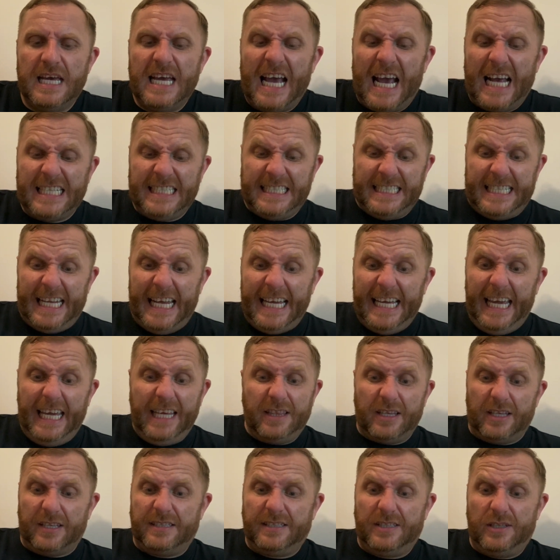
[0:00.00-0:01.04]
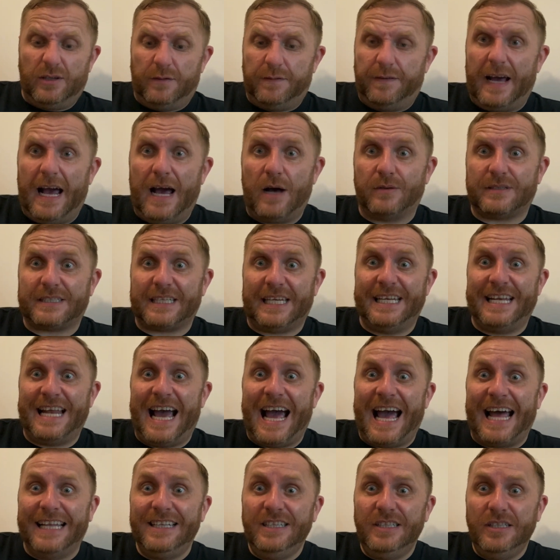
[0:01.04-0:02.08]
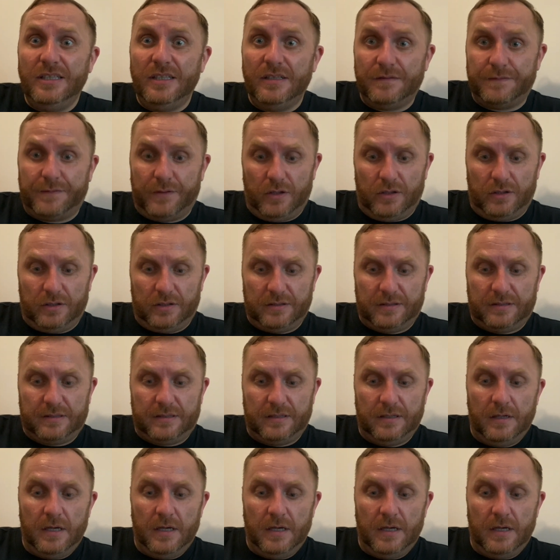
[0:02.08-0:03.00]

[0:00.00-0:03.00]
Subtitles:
and digging the stuff out in handfuls.